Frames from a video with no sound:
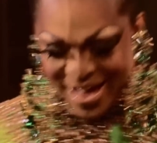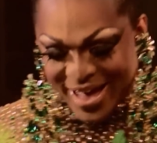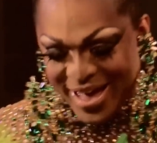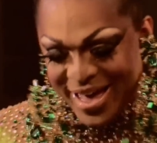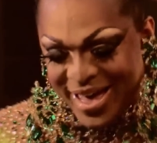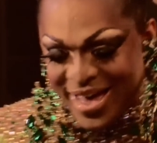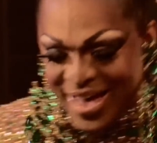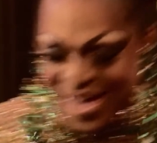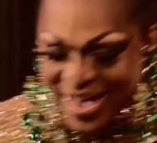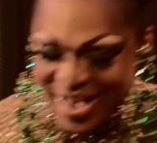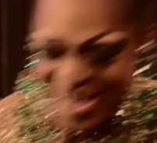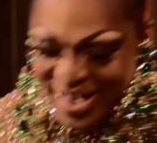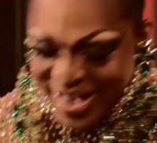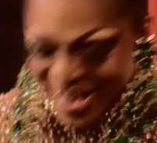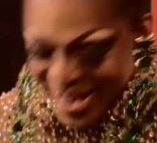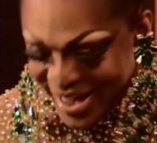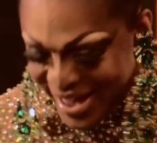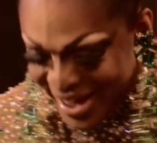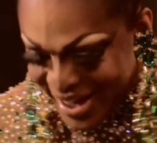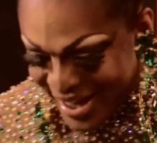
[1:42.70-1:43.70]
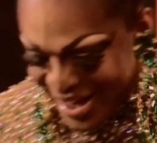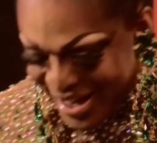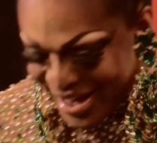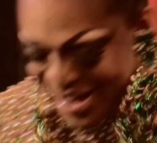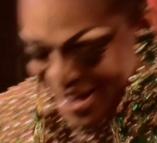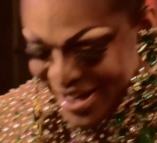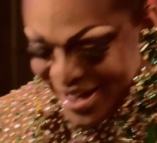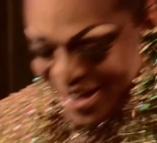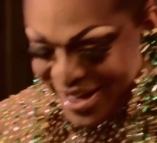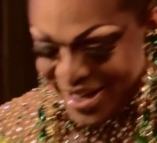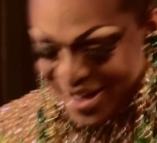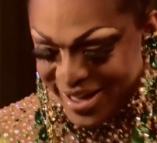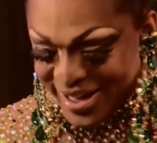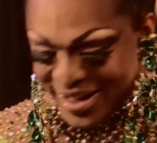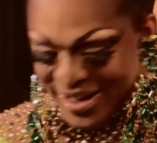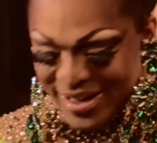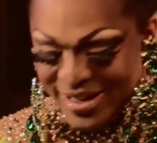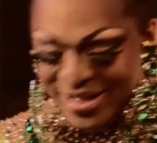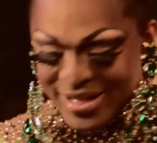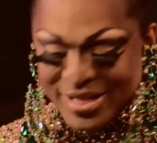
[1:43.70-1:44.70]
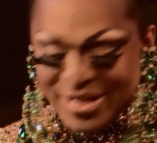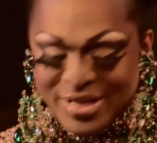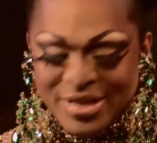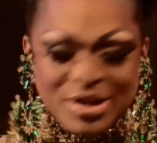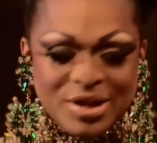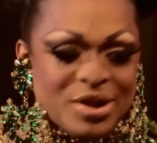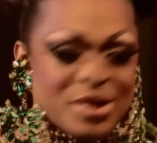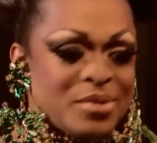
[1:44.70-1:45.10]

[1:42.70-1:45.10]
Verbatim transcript: But Mel B did not look at her and